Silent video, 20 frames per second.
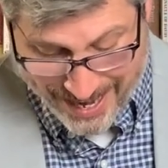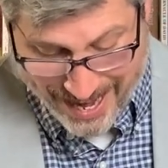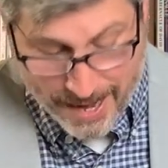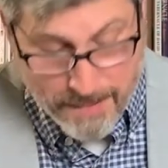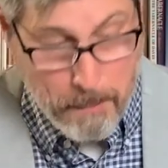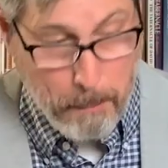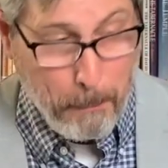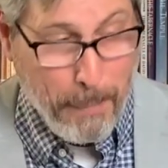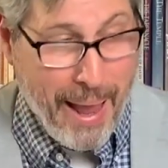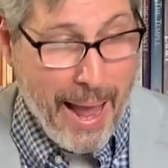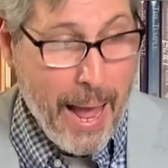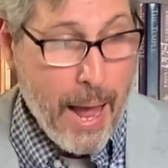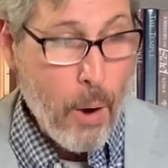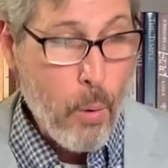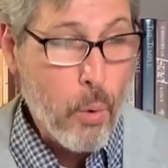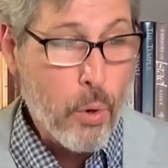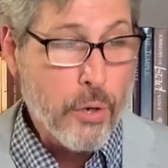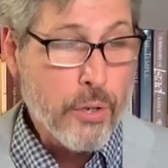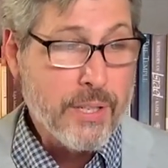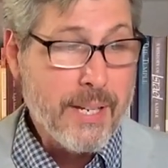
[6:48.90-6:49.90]
and
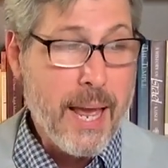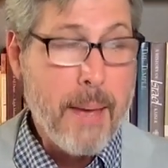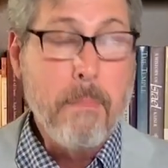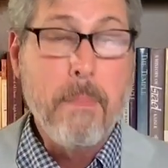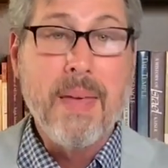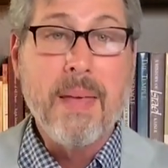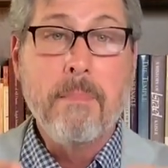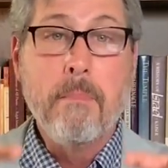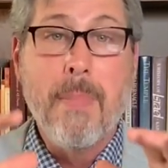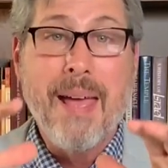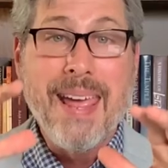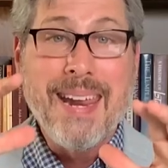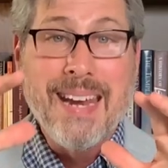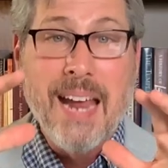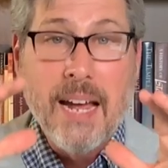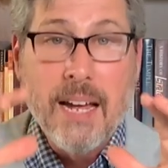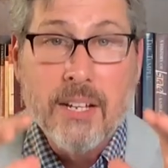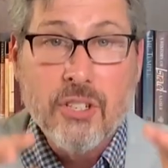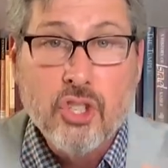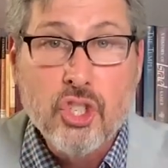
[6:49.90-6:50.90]
powers have been
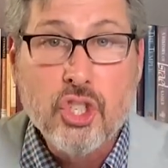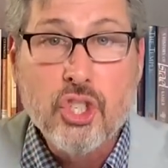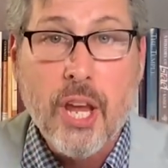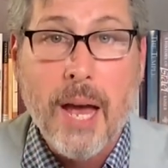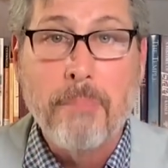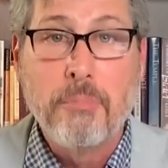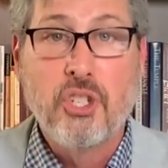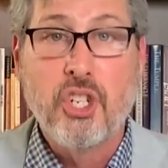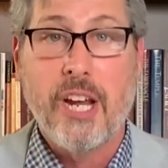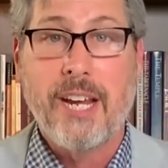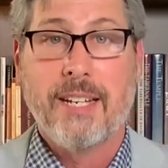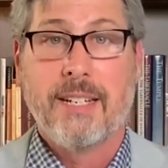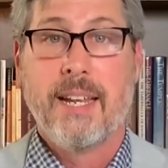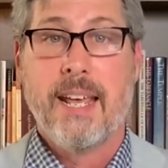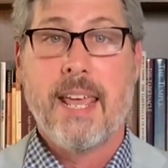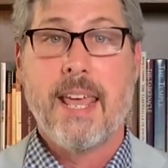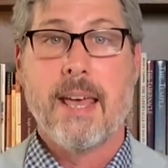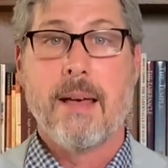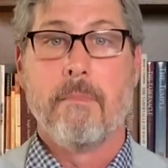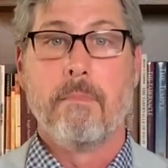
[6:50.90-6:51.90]
made subject
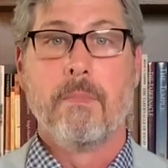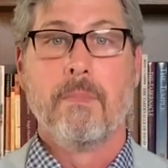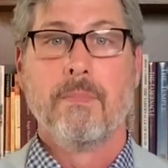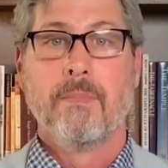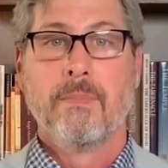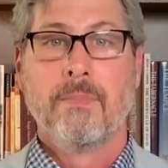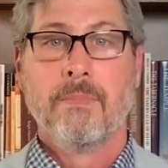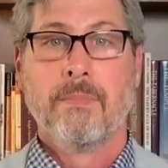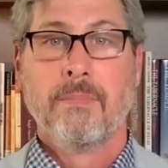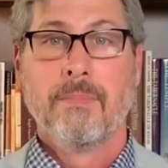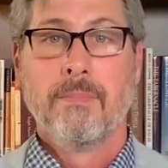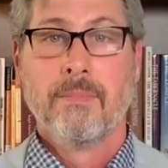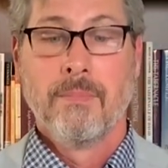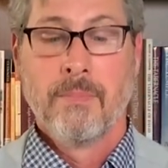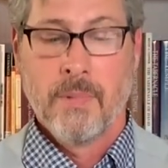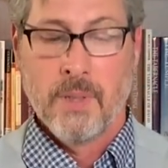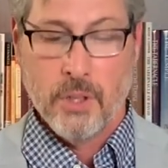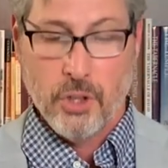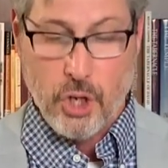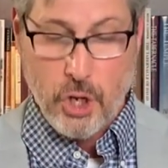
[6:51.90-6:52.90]
to him.
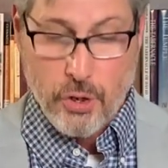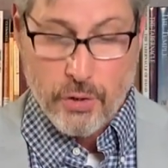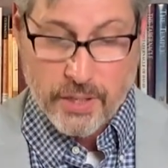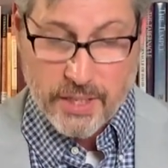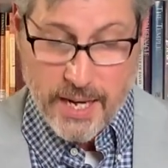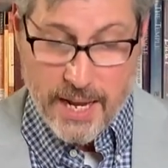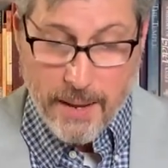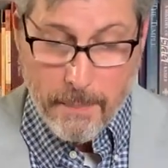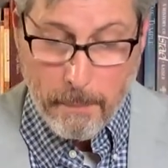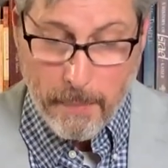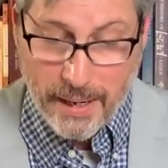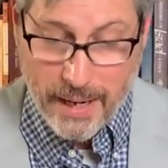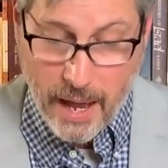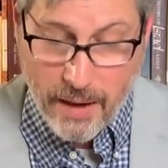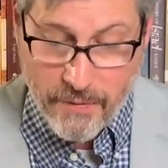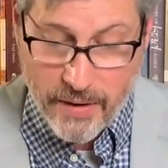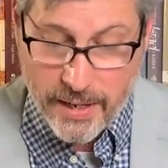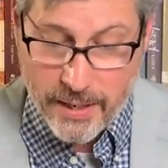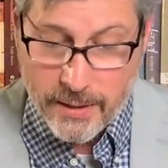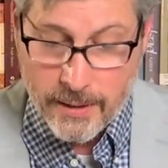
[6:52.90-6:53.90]
Do you see it,
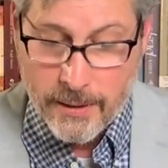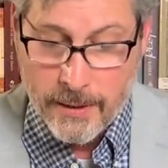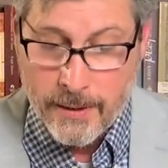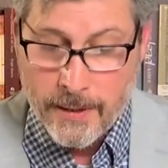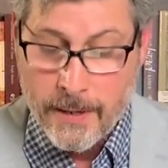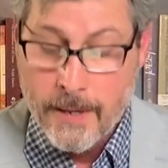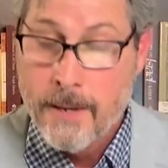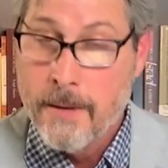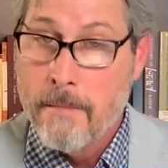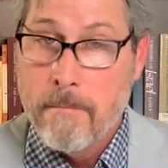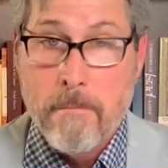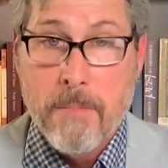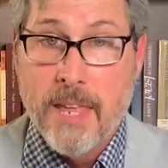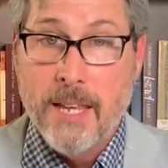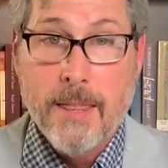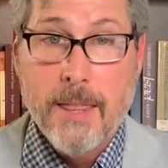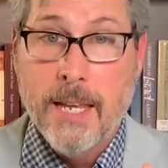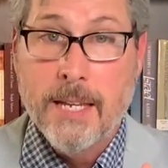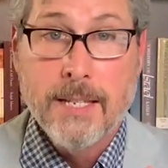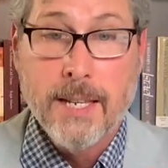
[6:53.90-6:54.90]
beloved?
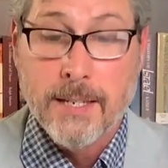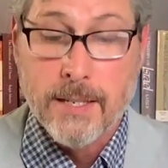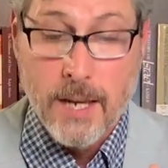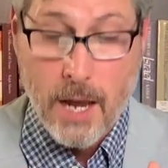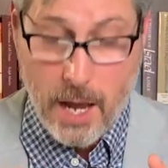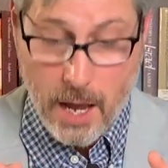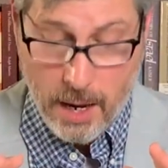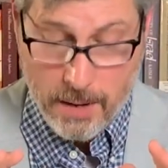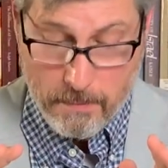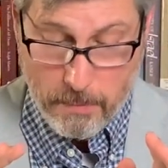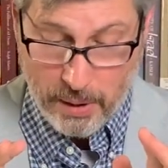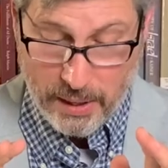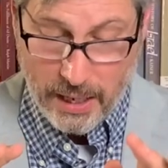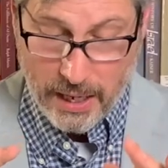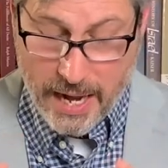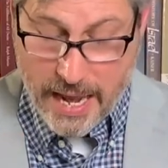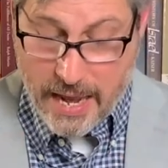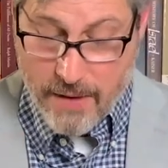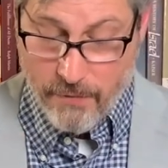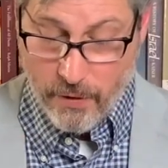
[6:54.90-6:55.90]
This is
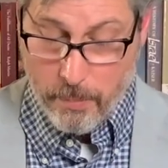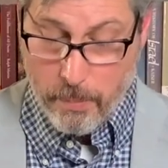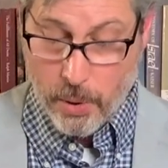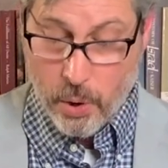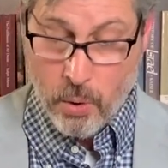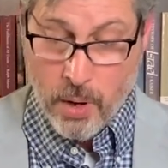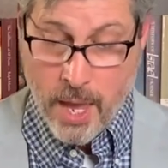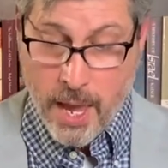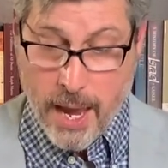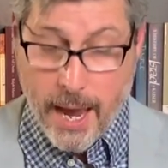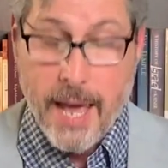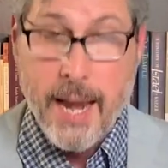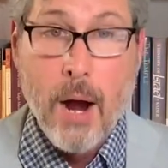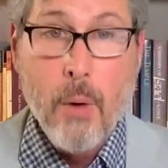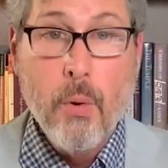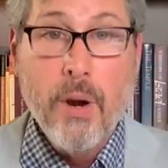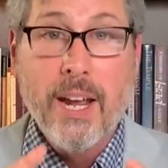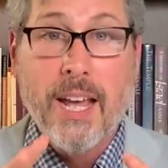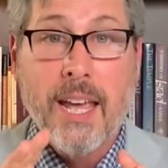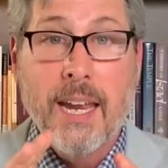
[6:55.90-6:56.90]
unbelievable. And
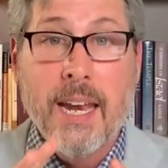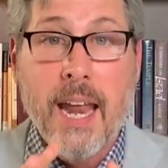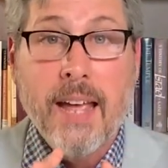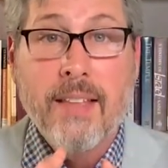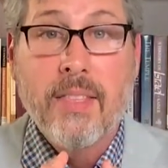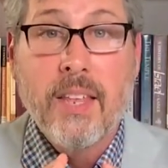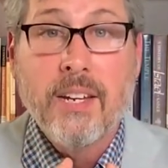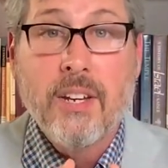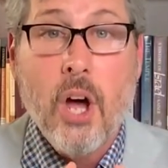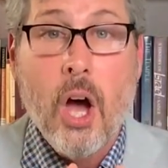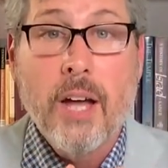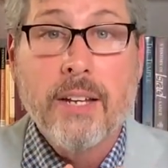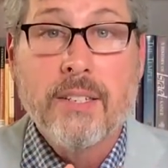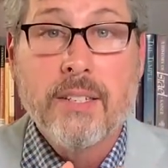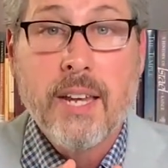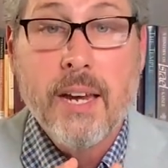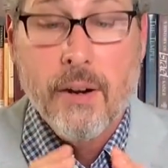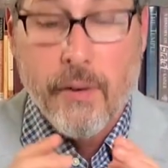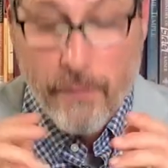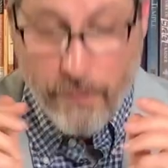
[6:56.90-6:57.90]
I want to connect the
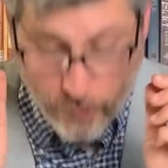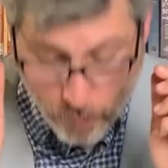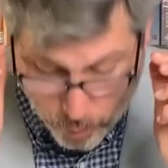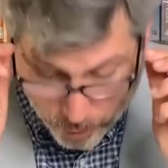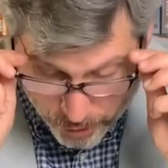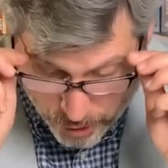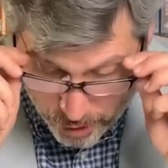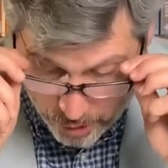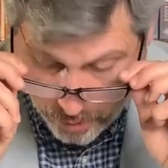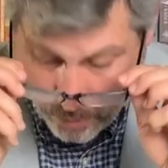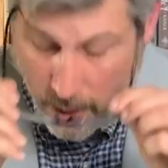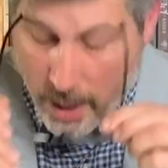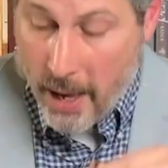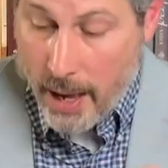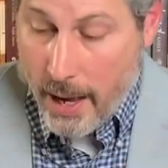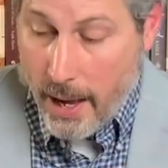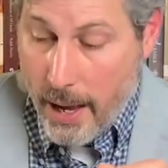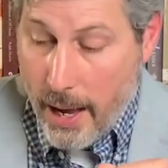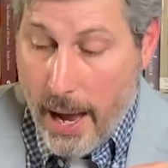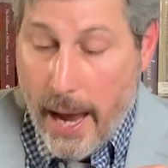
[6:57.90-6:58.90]
dots here for you
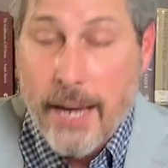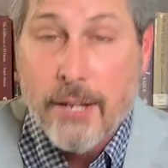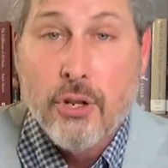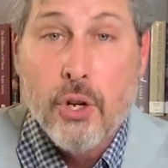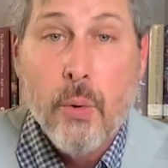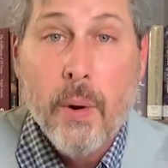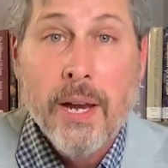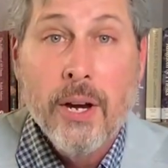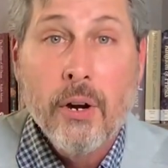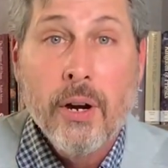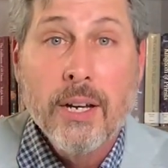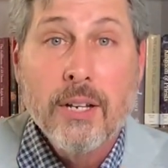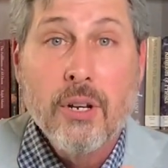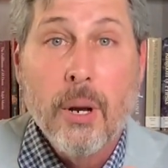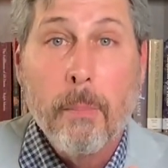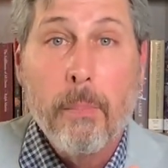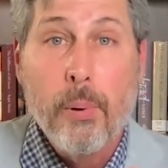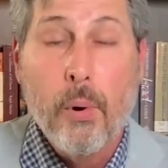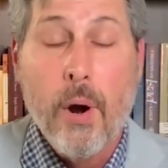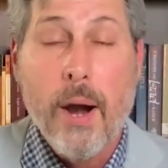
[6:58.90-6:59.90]
as you enter
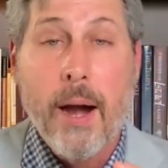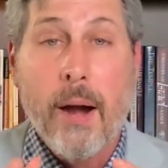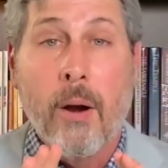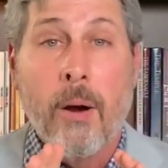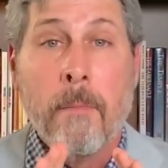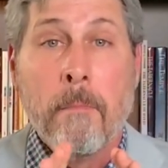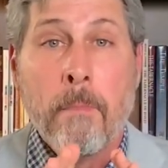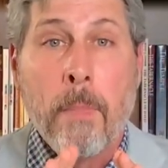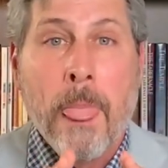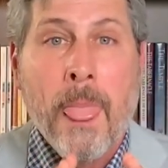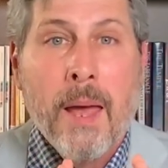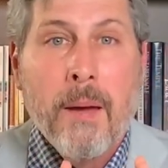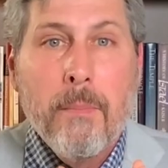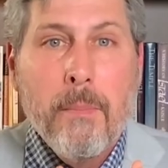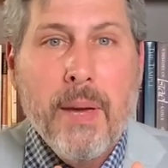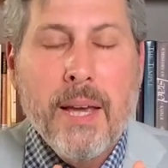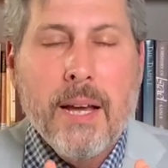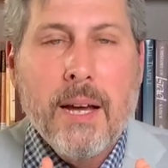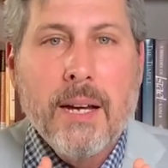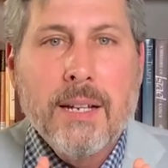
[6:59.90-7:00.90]
into prayer,
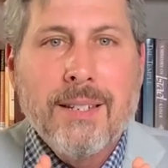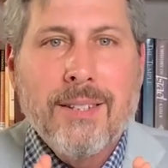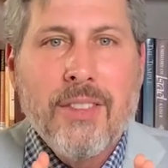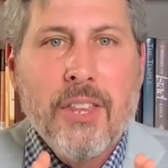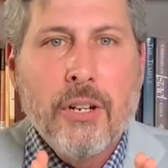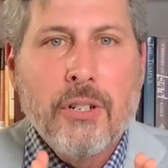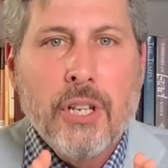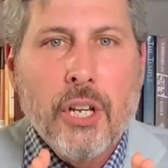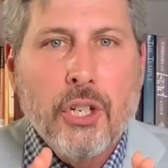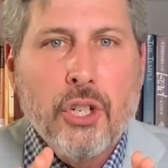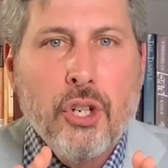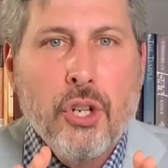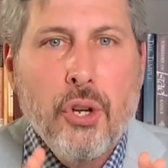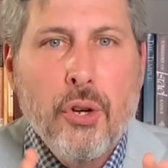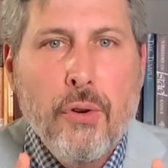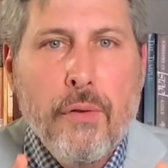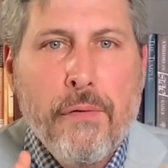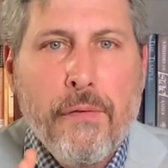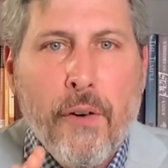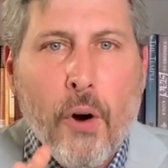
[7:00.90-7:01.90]
because there's a
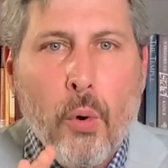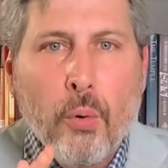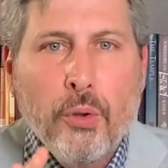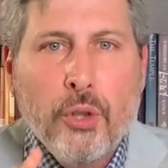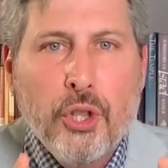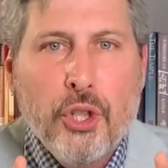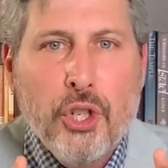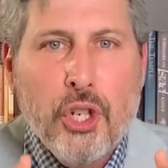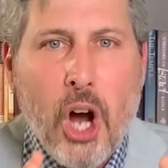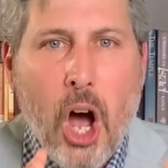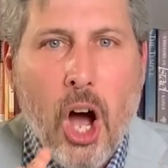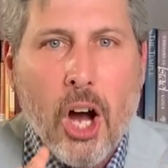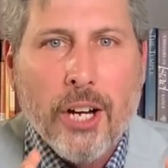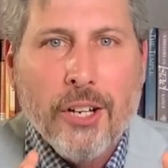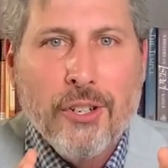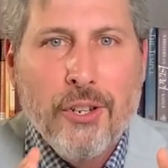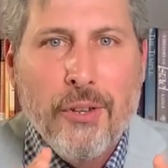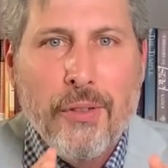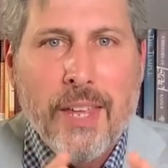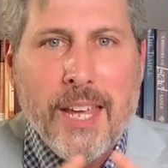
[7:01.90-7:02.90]
twofold
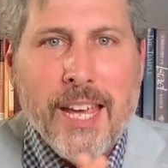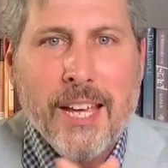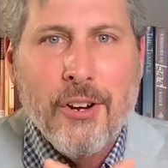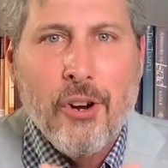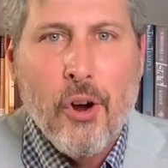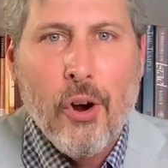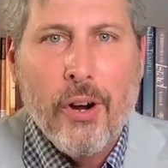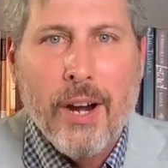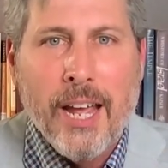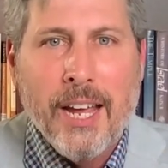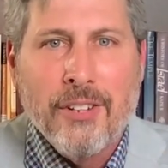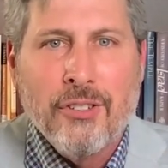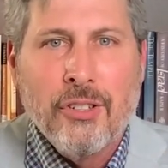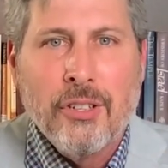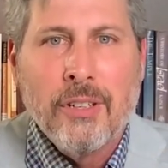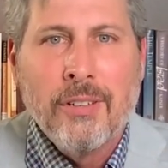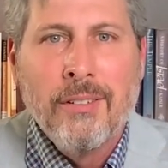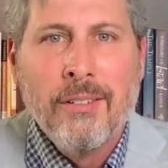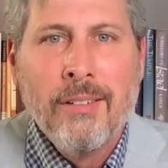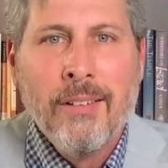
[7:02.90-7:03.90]
shock to the
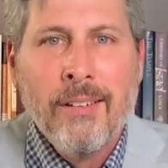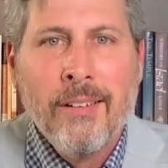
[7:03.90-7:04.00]
incarnation.